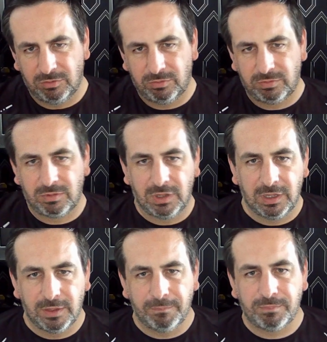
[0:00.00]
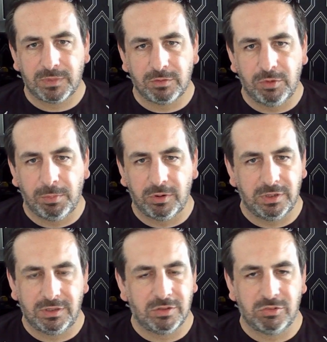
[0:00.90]
of for
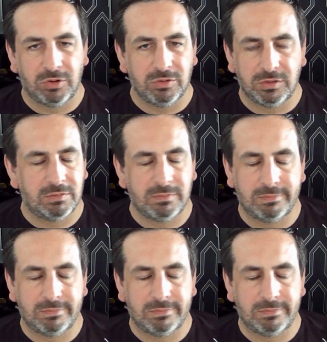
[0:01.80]
pointing controls is